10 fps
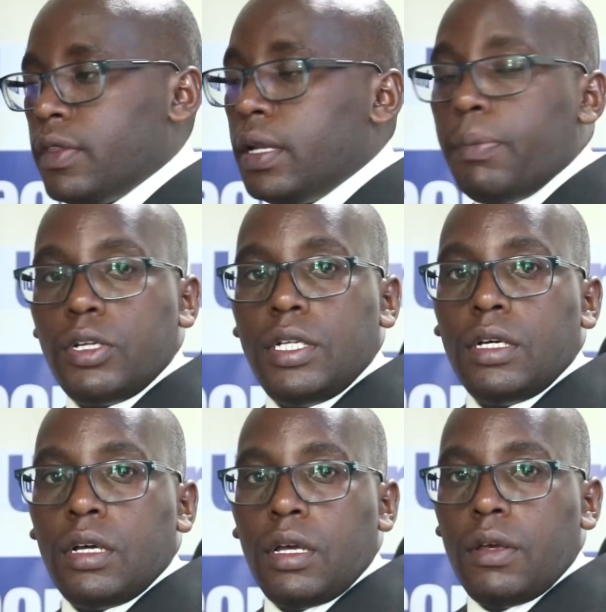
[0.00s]

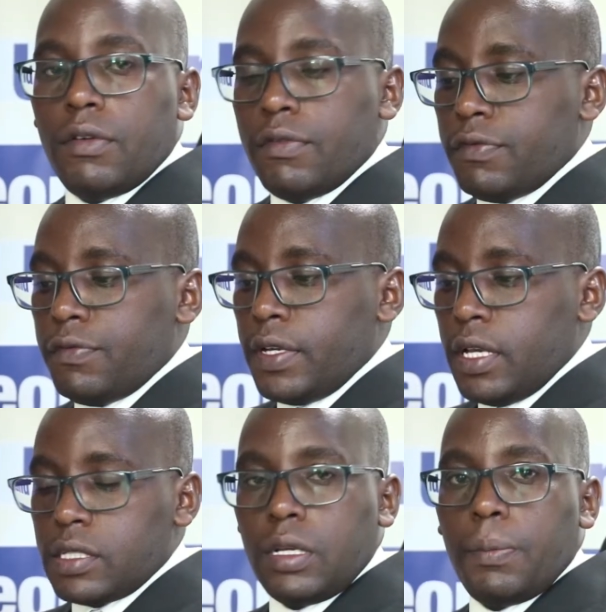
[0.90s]
reporting,
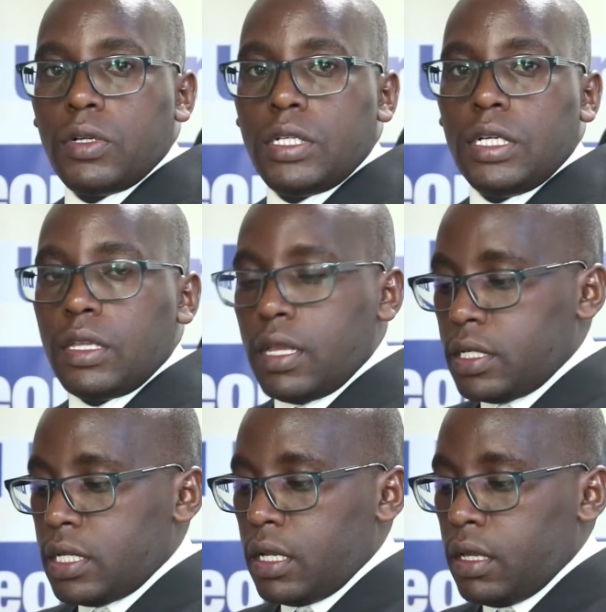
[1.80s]
various reporting
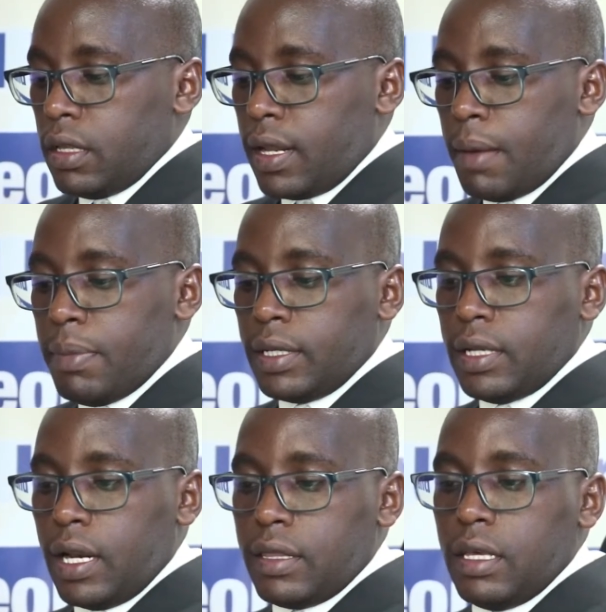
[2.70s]
that are being
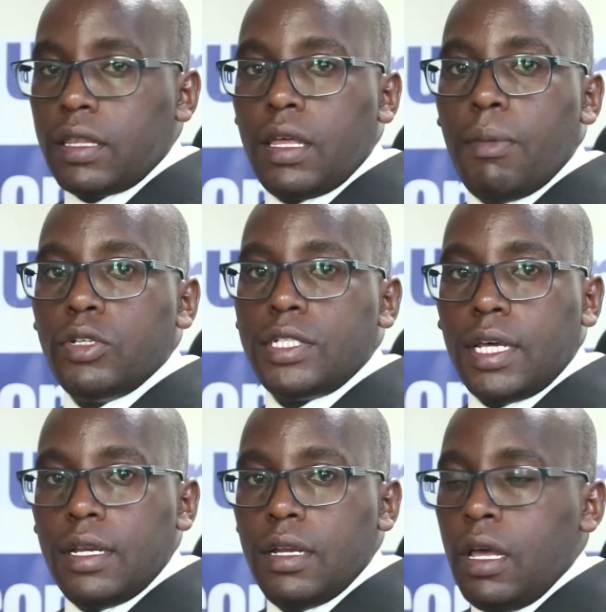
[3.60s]
done. I think there are about
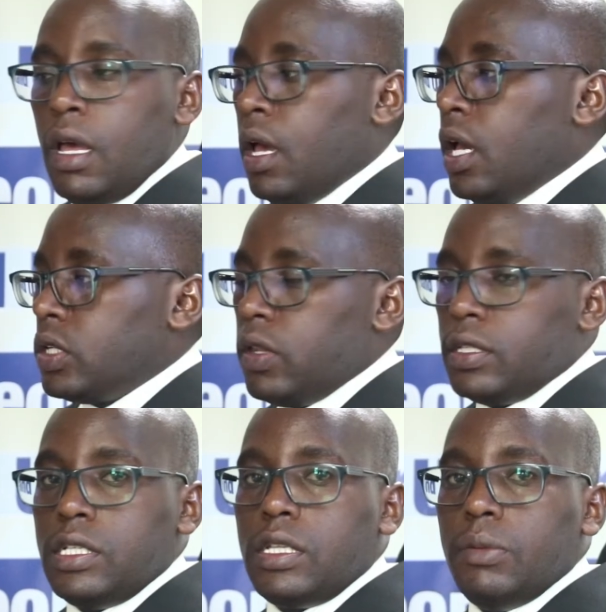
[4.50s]
10. So
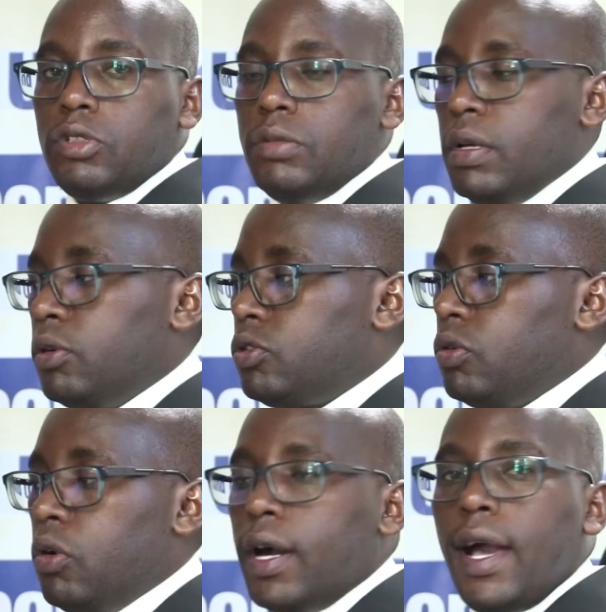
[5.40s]
the system should be able
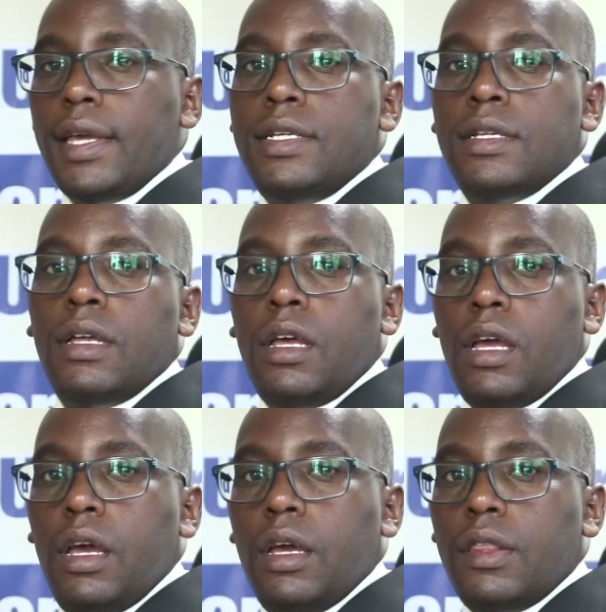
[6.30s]
to guide
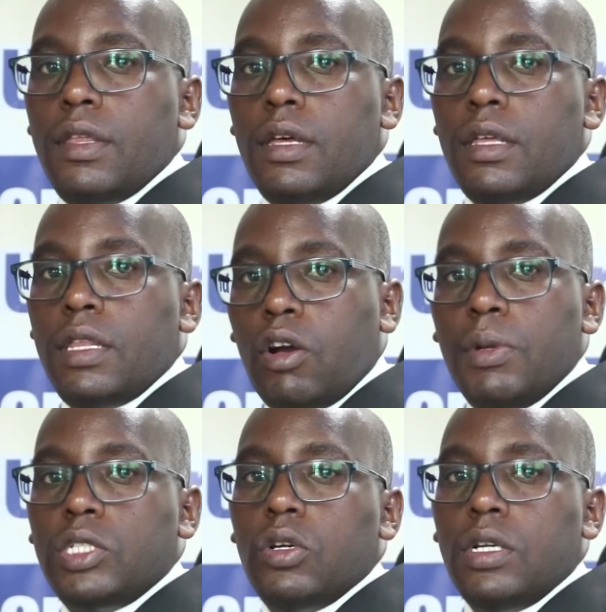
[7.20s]
the
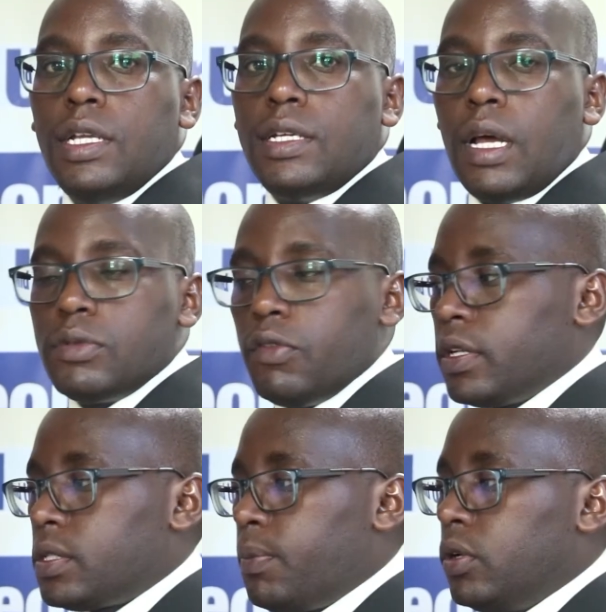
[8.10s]
commission in terms
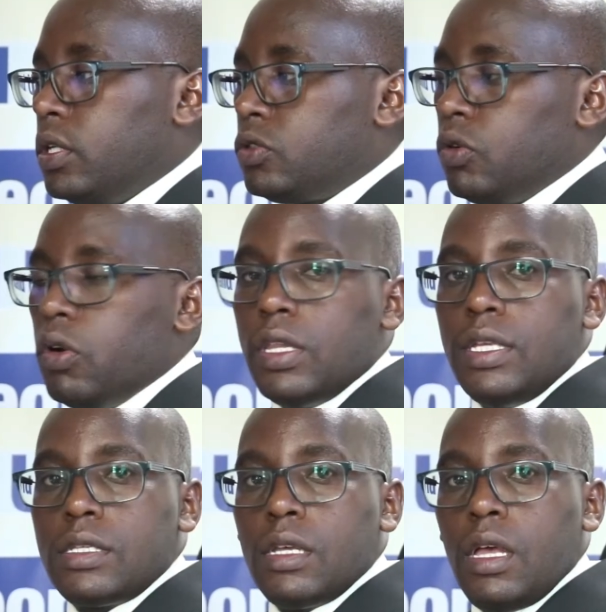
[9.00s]
of responding to all
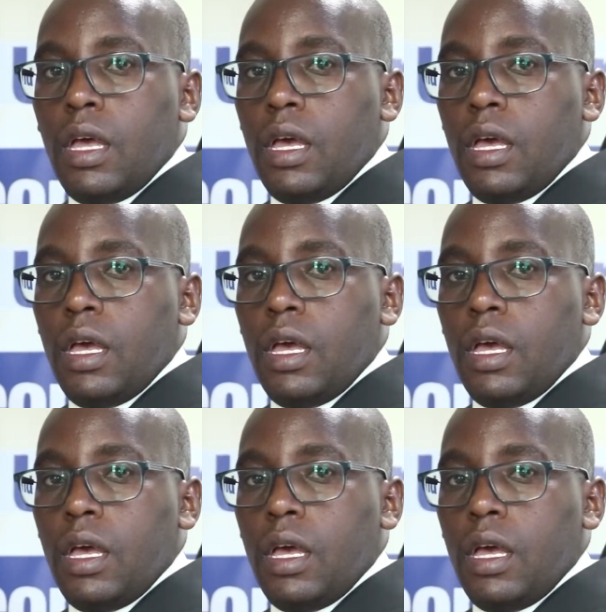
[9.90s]
these